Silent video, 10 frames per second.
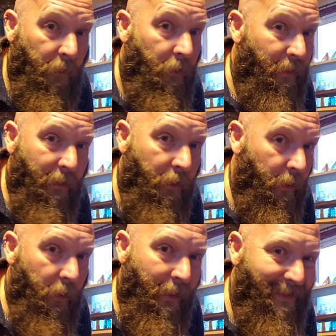
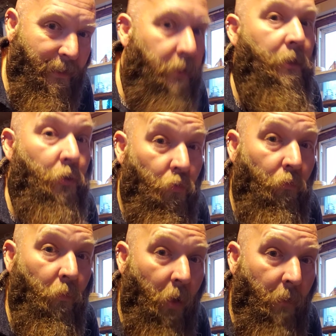It's easy to
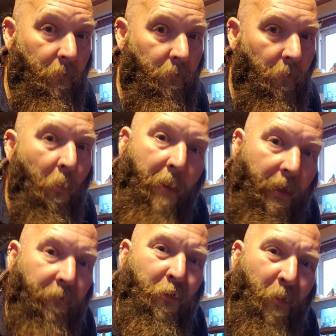screw up. Make
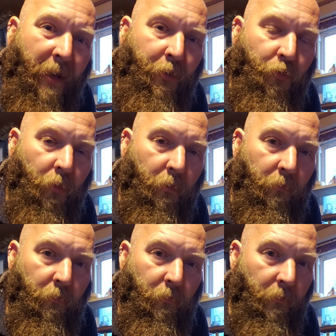a few extra.
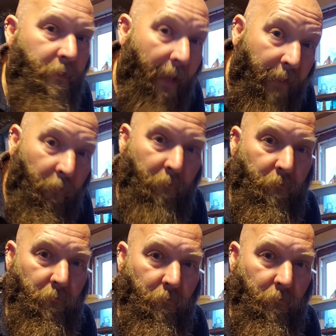Save them.